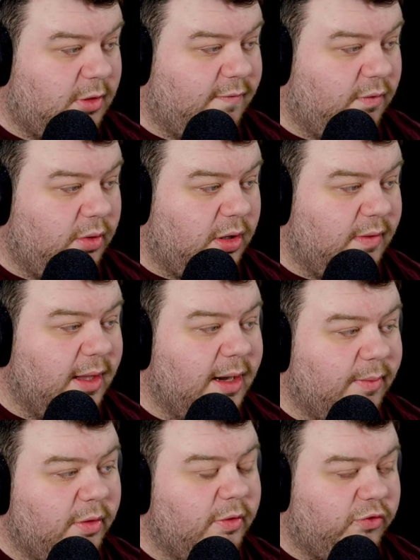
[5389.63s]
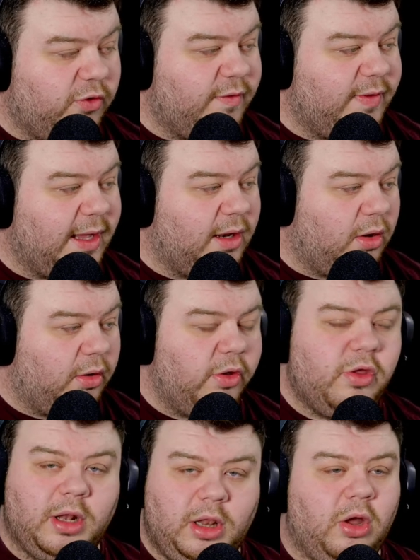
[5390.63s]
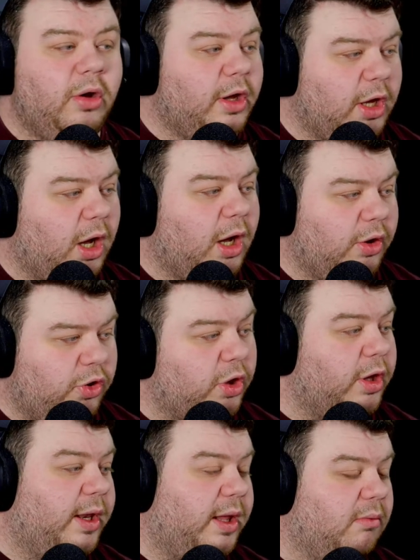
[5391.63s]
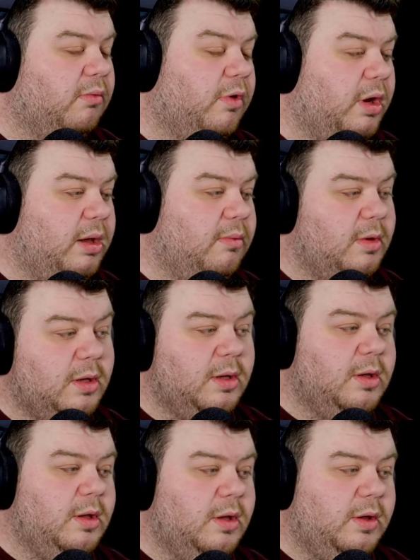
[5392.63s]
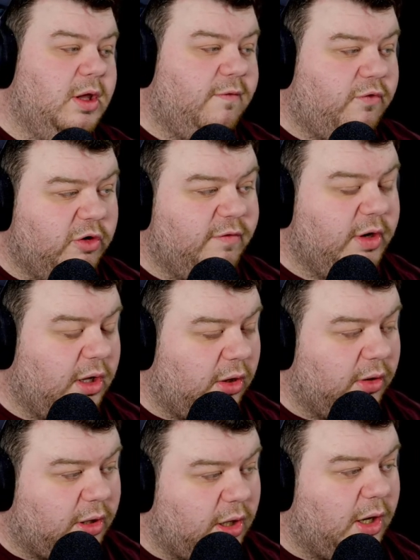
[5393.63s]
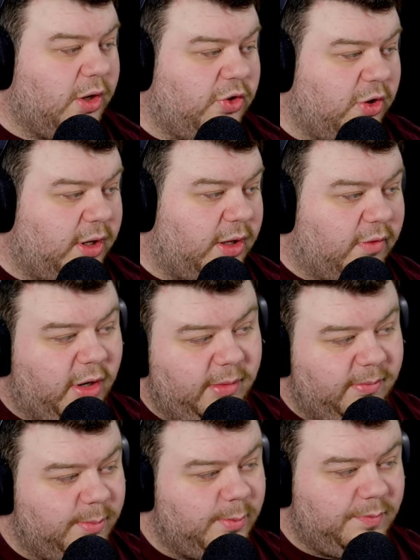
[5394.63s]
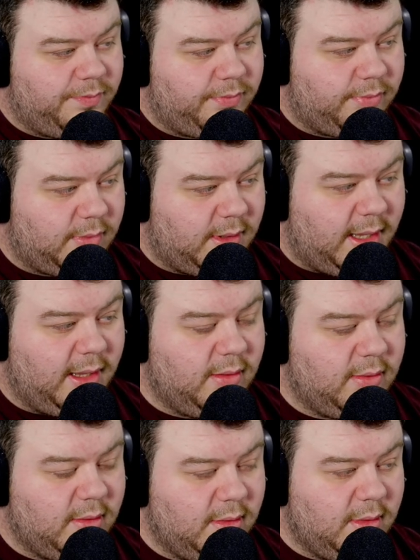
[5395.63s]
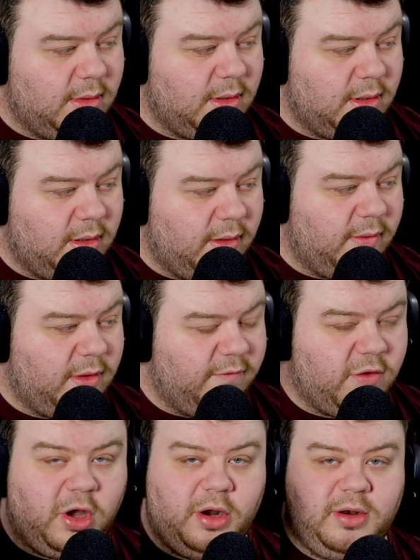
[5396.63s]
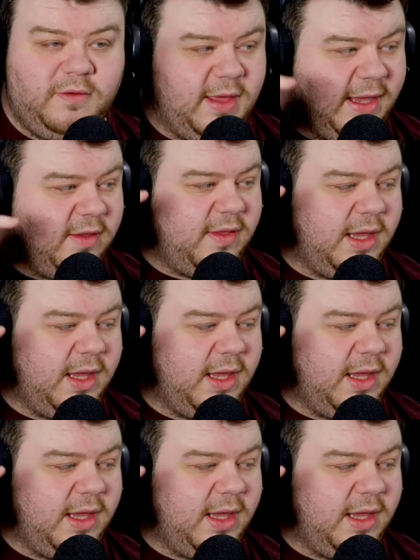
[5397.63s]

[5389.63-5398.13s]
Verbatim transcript: You've anyone's driven that long a long car journey, right? You've driven a long car journey, right? Yeah. You've gone. You've taken.